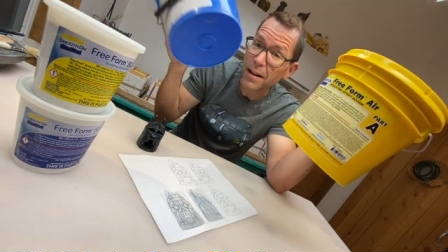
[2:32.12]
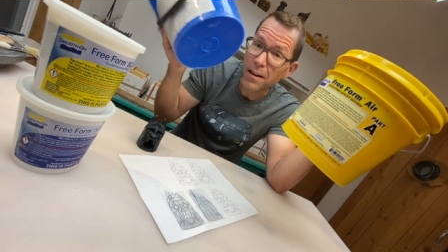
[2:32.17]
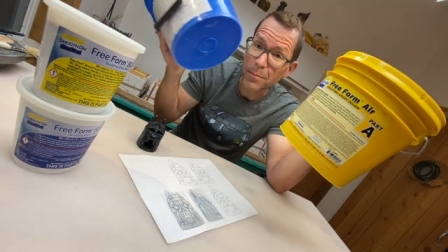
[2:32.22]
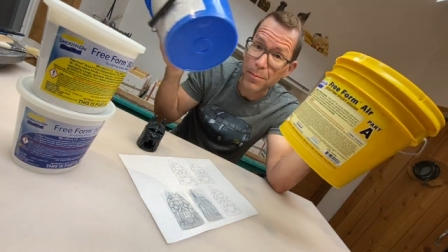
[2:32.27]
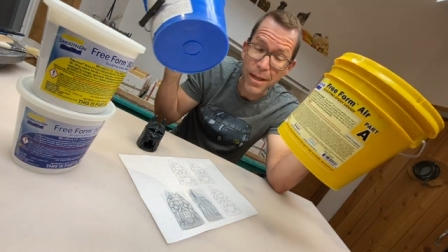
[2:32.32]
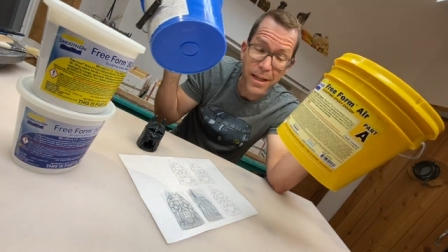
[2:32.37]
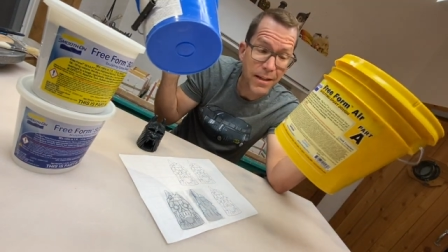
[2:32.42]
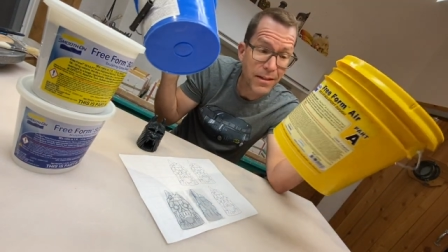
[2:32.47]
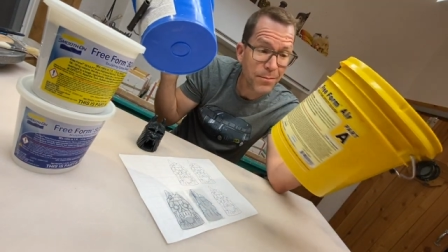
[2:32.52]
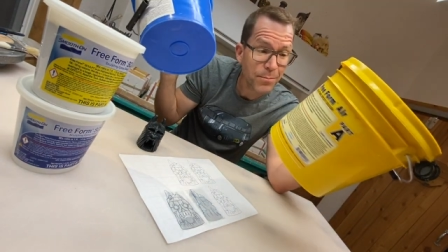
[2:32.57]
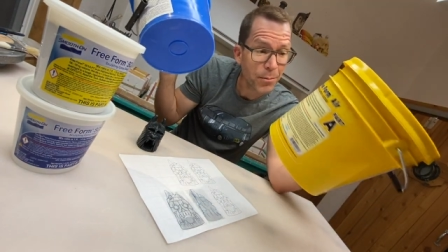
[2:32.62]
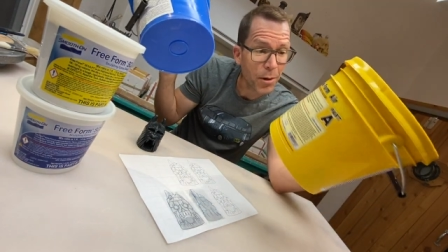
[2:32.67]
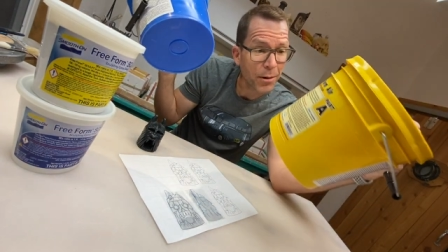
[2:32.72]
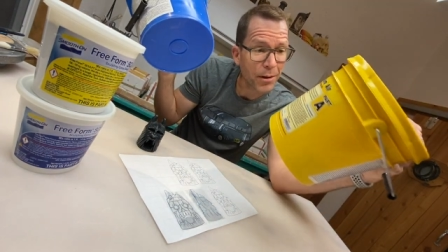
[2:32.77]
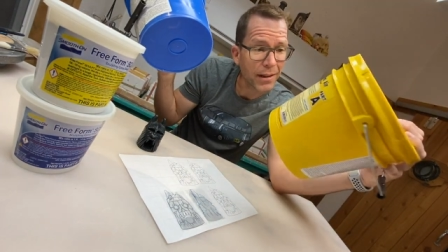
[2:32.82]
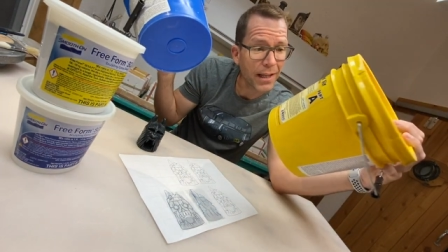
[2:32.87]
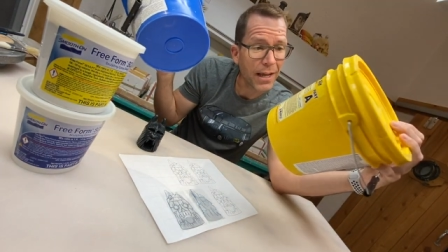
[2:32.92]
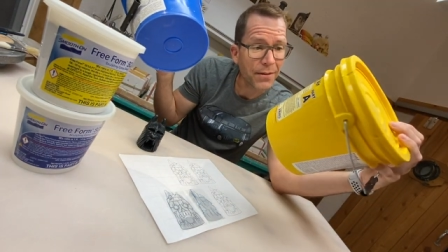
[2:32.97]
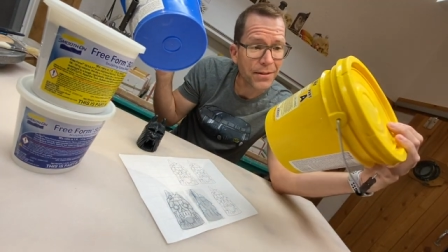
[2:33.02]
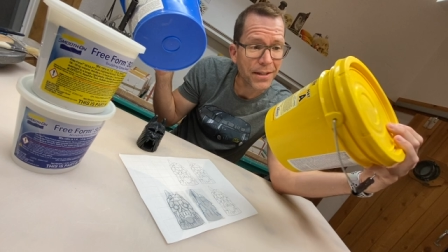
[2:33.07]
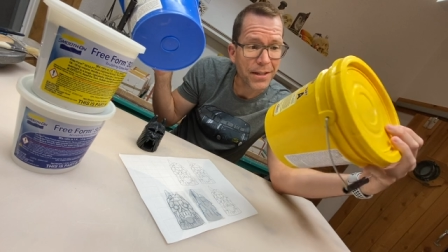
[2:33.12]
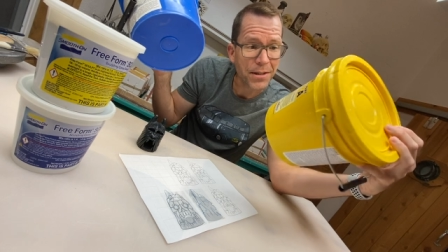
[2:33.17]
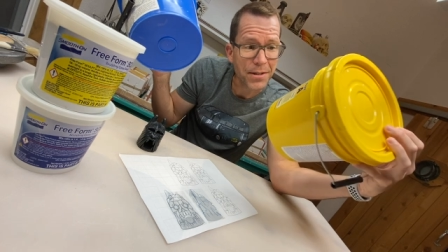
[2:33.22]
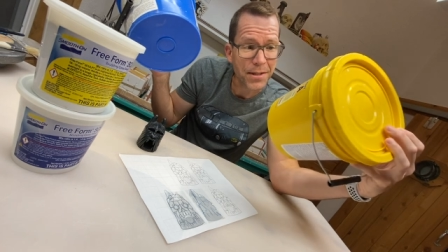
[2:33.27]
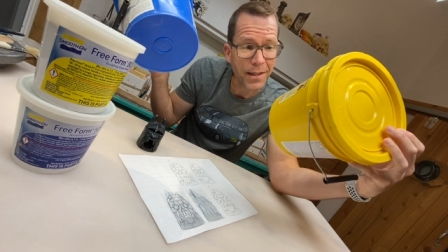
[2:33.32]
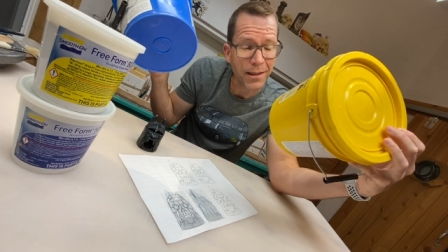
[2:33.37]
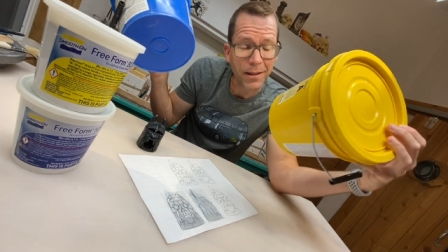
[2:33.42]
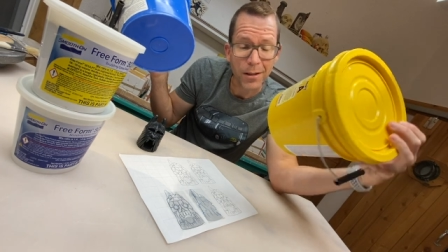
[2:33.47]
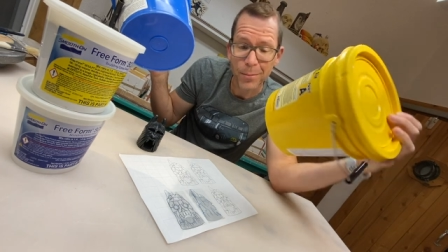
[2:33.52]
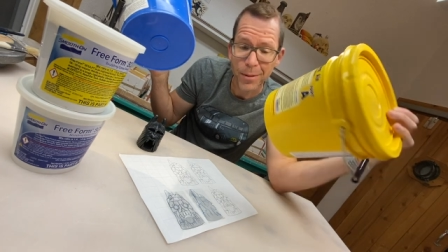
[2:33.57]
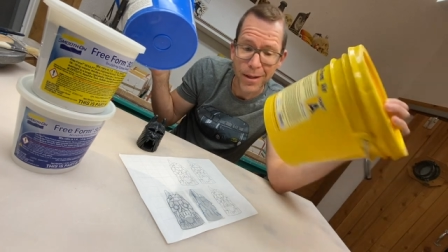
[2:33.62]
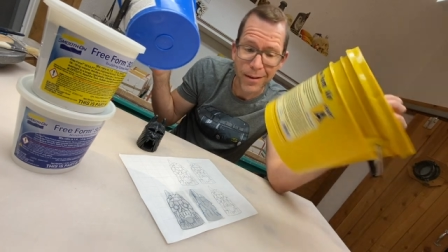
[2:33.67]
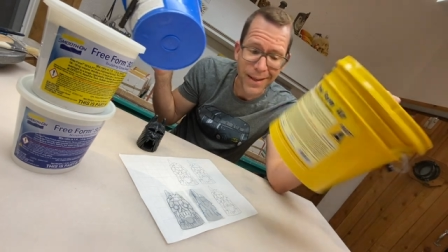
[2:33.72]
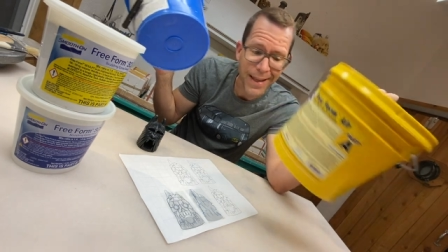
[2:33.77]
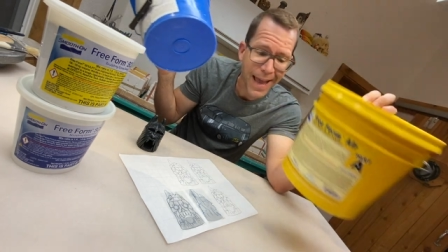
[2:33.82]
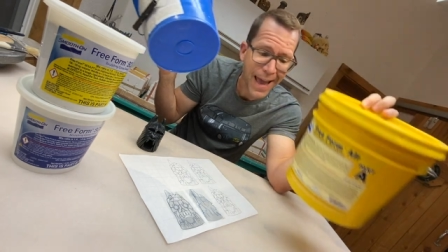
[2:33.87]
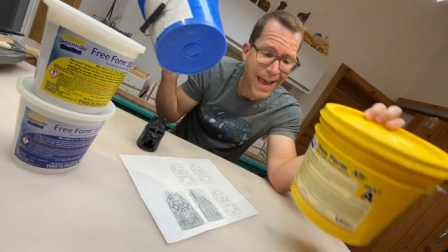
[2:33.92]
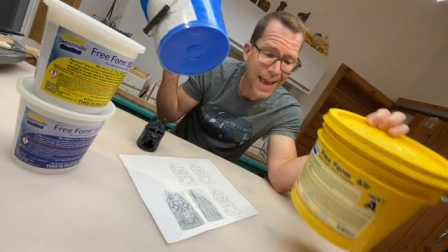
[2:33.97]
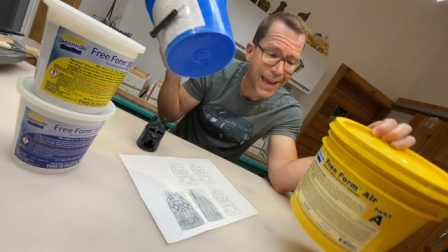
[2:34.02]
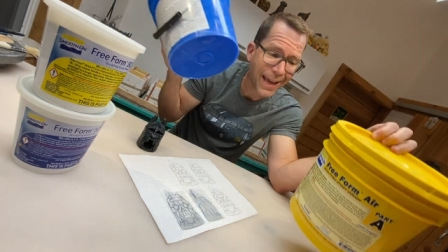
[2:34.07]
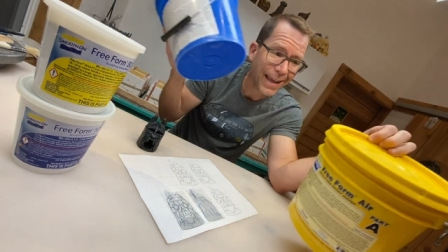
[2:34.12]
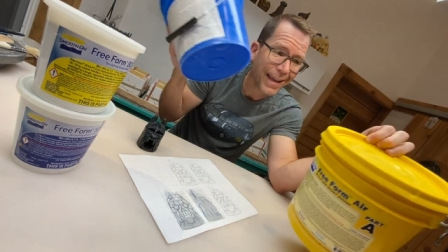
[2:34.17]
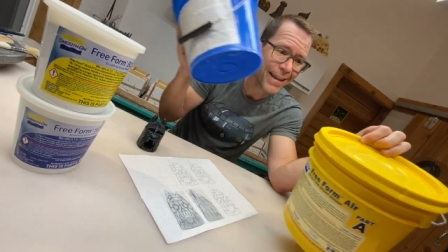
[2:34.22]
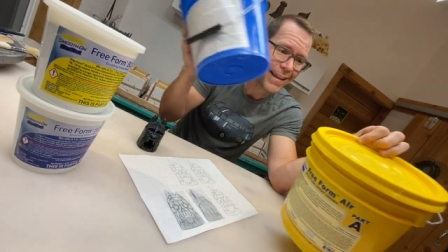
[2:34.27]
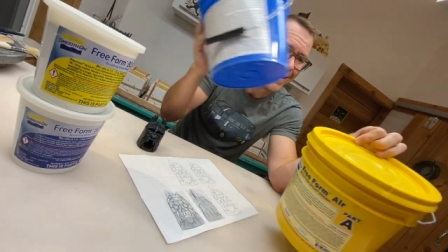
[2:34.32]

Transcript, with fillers: B component left and just a little bit of the A.